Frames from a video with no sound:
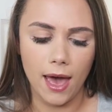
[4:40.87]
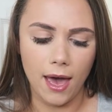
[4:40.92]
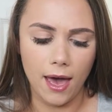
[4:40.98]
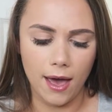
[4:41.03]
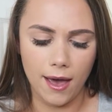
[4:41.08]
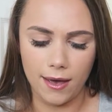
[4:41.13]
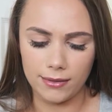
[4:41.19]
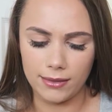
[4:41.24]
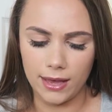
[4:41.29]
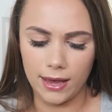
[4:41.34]

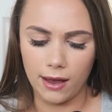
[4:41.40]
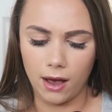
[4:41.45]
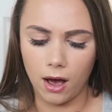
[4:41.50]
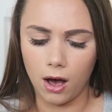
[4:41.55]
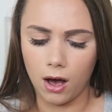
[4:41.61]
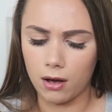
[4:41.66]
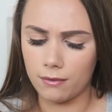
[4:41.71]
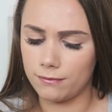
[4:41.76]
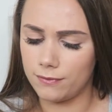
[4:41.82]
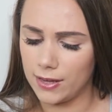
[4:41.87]
They
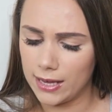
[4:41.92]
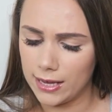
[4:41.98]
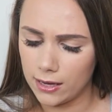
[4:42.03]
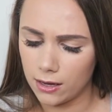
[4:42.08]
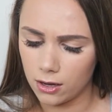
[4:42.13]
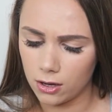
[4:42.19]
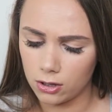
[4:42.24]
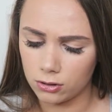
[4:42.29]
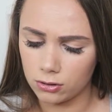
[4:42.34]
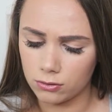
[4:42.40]
are
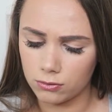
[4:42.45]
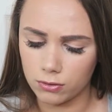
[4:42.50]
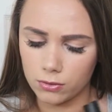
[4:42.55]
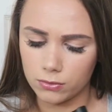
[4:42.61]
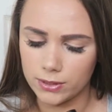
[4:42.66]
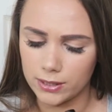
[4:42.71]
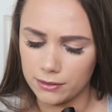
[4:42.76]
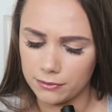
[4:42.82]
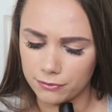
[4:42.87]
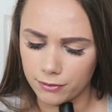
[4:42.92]
vegan,
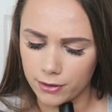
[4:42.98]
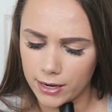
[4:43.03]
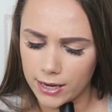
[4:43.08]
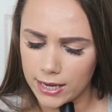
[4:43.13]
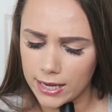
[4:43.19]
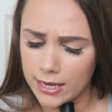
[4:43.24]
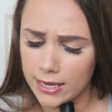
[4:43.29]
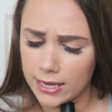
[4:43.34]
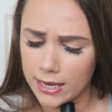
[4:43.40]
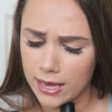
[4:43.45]

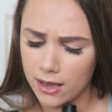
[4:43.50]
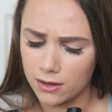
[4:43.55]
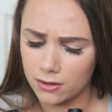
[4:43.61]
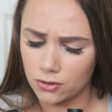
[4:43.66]
cruelty-free,